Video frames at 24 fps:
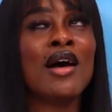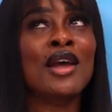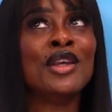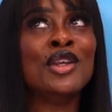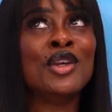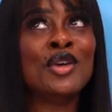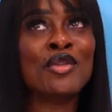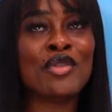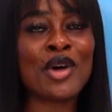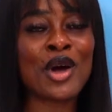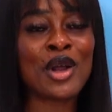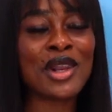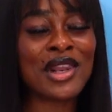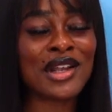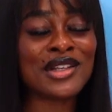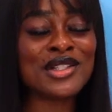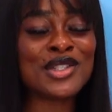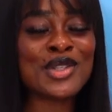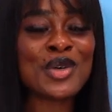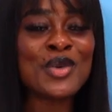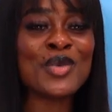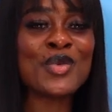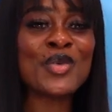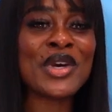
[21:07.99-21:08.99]
Uriel
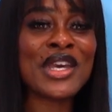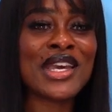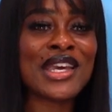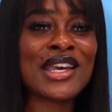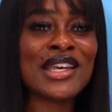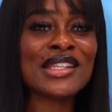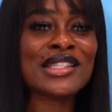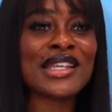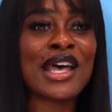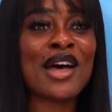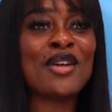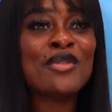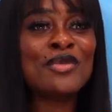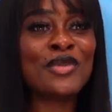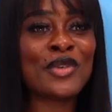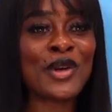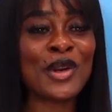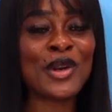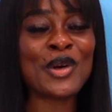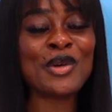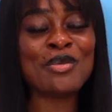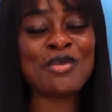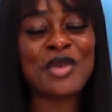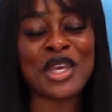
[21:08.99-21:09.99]
London Wigs, and
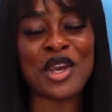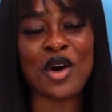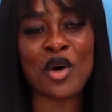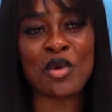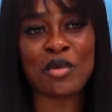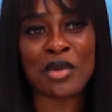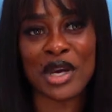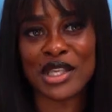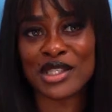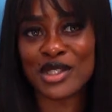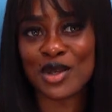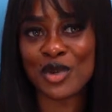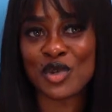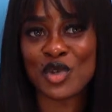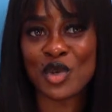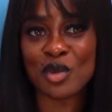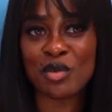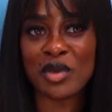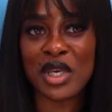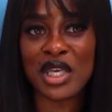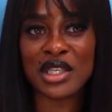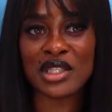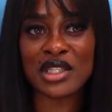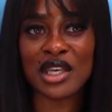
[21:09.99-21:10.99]
follow me on my social
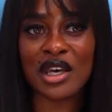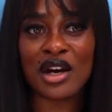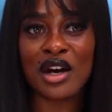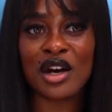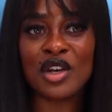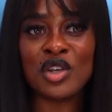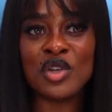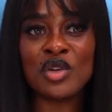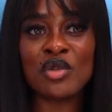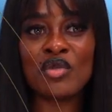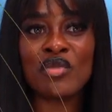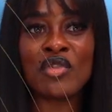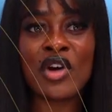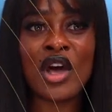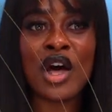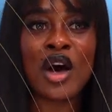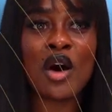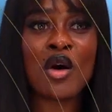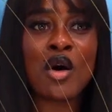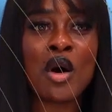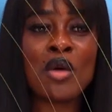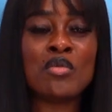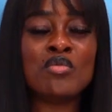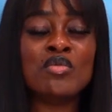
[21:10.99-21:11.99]
media,
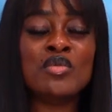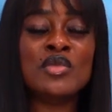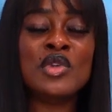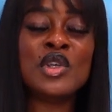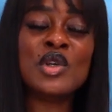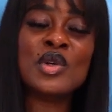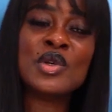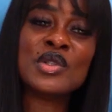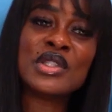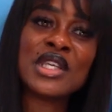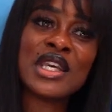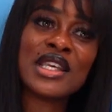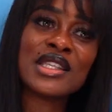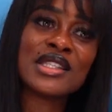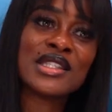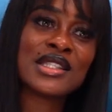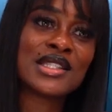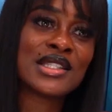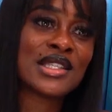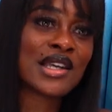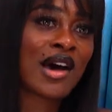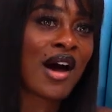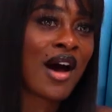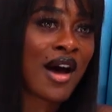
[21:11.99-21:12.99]
Uriel Music
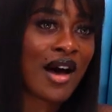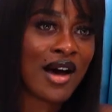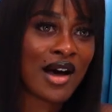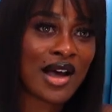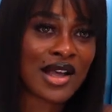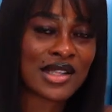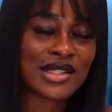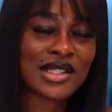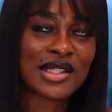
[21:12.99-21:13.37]
Stars.